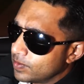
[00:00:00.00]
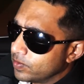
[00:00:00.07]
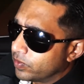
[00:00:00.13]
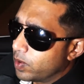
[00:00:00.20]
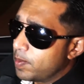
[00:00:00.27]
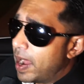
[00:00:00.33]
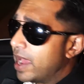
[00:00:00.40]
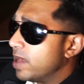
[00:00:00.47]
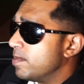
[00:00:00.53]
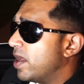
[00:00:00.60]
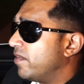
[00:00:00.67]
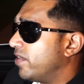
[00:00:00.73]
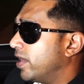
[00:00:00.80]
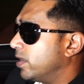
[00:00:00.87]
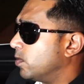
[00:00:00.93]
From
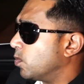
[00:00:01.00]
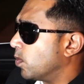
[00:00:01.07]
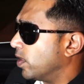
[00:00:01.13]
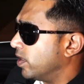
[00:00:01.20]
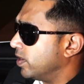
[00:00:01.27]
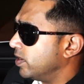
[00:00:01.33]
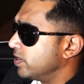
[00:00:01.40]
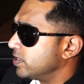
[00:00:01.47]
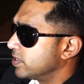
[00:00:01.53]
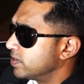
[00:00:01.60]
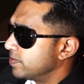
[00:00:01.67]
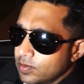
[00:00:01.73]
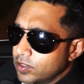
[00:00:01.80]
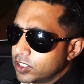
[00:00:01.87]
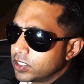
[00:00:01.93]
IMF headquarters,
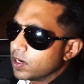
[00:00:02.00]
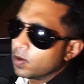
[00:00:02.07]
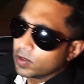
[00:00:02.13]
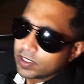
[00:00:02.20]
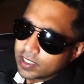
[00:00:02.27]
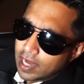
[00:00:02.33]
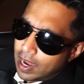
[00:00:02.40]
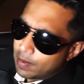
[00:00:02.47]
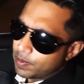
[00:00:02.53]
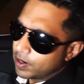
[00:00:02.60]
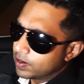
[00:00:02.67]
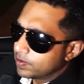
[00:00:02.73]
showstopper